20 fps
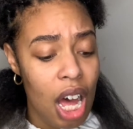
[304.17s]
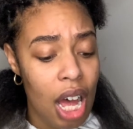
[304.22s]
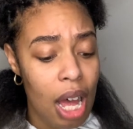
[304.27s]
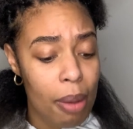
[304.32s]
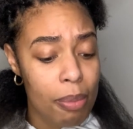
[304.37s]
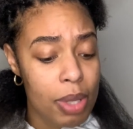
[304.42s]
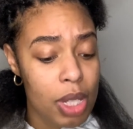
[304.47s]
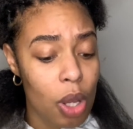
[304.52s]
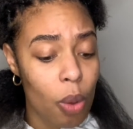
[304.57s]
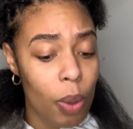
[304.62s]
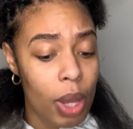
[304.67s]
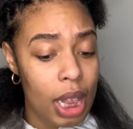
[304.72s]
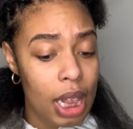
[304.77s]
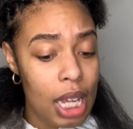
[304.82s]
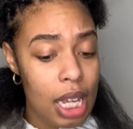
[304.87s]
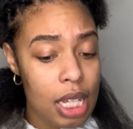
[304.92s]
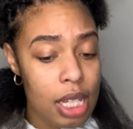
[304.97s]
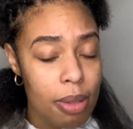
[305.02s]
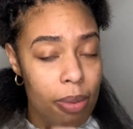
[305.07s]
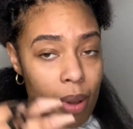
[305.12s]
So in
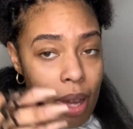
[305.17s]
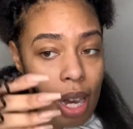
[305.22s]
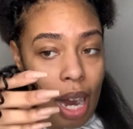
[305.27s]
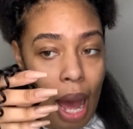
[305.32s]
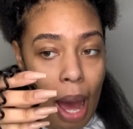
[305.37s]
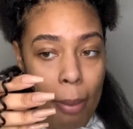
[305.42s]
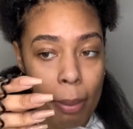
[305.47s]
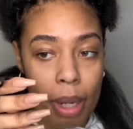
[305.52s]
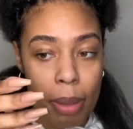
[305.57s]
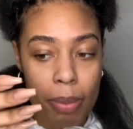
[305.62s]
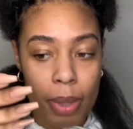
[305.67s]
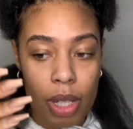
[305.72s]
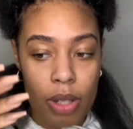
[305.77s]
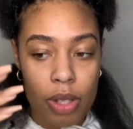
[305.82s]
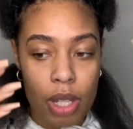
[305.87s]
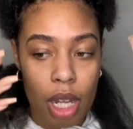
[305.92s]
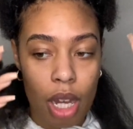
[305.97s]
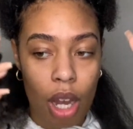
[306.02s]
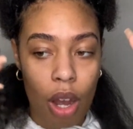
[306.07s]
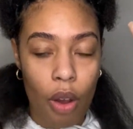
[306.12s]
this one, I'm going to be
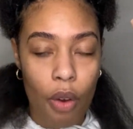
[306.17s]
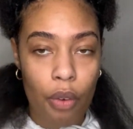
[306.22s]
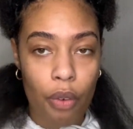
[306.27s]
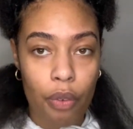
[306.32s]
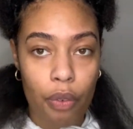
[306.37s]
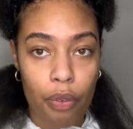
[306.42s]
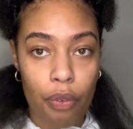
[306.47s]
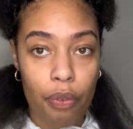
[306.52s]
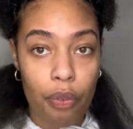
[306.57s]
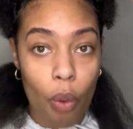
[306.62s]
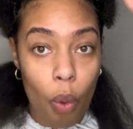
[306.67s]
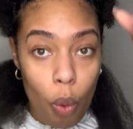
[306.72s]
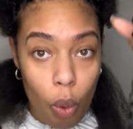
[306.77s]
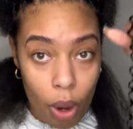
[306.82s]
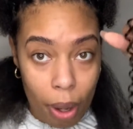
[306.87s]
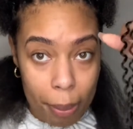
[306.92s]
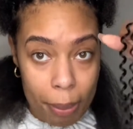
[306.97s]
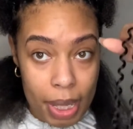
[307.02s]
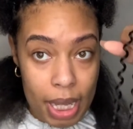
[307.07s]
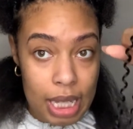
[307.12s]
using
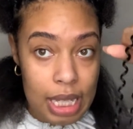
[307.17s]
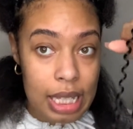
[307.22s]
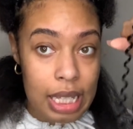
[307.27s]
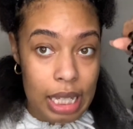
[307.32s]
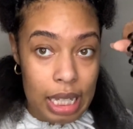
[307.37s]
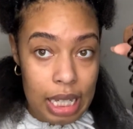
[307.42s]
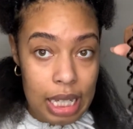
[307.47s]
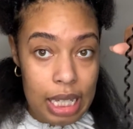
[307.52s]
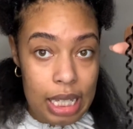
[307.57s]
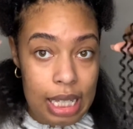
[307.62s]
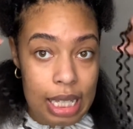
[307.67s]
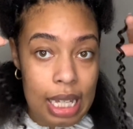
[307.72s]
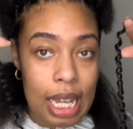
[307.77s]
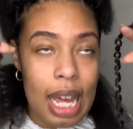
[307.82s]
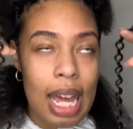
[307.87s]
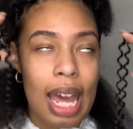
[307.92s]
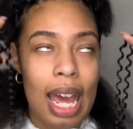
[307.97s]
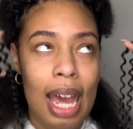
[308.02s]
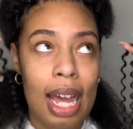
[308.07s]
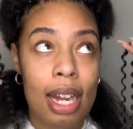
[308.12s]
4 pieces.
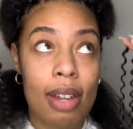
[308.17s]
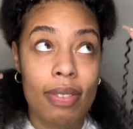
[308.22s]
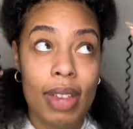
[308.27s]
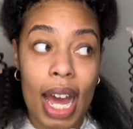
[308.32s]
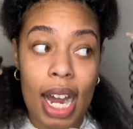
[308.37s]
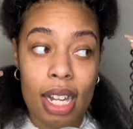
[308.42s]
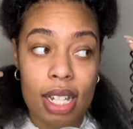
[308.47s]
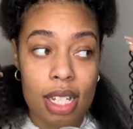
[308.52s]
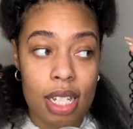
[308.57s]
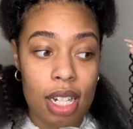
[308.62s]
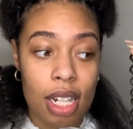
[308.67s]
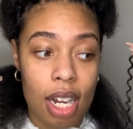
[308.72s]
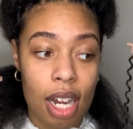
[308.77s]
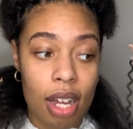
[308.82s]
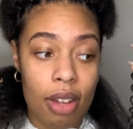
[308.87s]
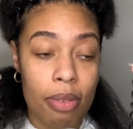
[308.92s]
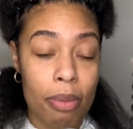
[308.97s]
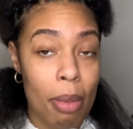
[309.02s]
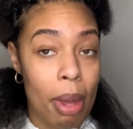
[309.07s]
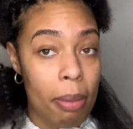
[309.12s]
And if that isn't
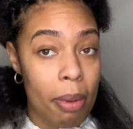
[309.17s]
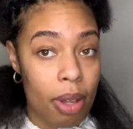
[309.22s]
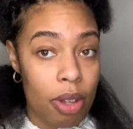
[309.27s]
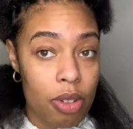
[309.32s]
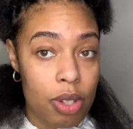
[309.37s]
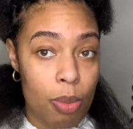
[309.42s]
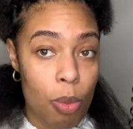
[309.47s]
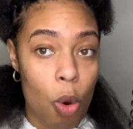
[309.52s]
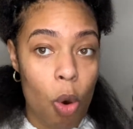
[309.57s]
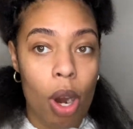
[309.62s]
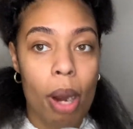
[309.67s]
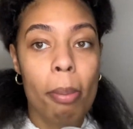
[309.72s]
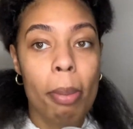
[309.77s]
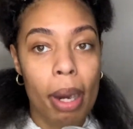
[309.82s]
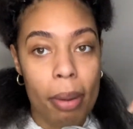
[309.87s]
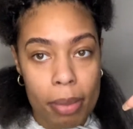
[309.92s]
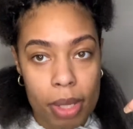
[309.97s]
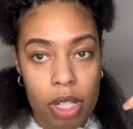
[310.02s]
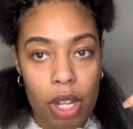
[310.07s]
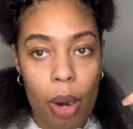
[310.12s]
enough, maybe I'll use more. But
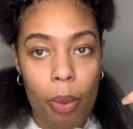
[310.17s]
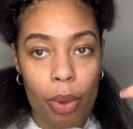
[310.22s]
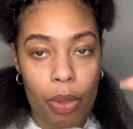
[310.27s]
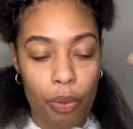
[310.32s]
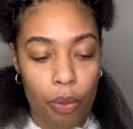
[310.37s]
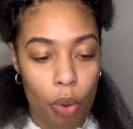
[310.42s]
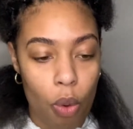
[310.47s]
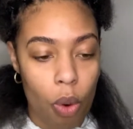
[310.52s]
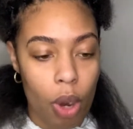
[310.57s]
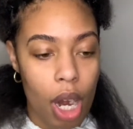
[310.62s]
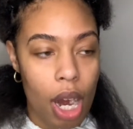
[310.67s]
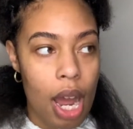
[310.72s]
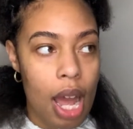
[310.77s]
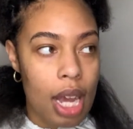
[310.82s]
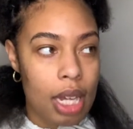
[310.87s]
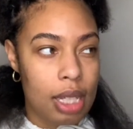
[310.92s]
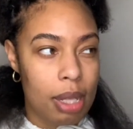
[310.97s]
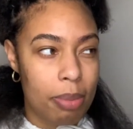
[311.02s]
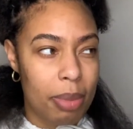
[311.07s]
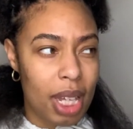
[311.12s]
I'm going to start with 4
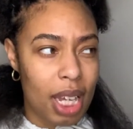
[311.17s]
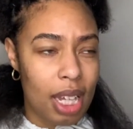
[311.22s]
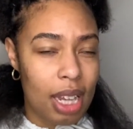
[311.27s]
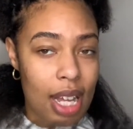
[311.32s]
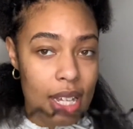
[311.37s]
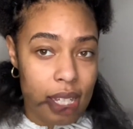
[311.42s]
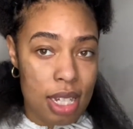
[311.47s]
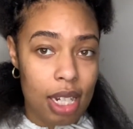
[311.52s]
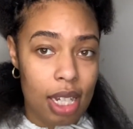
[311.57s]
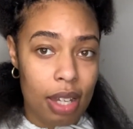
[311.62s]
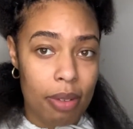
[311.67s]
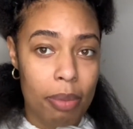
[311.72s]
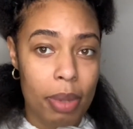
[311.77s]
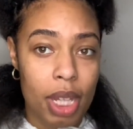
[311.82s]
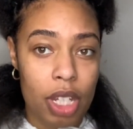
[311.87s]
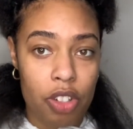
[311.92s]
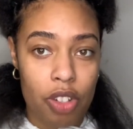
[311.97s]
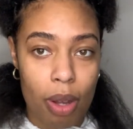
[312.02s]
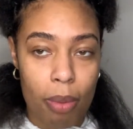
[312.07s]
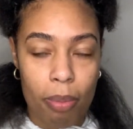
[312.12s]
because I'm thinking that's going to give me
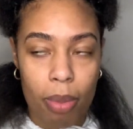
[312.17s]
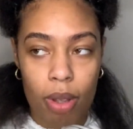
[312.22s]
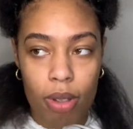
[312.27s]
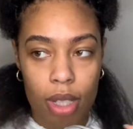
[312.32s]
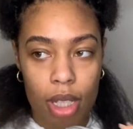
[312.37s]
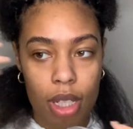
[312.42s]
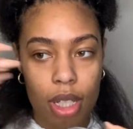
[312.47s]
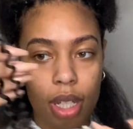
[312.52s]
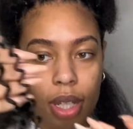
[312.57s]
the jumbo look.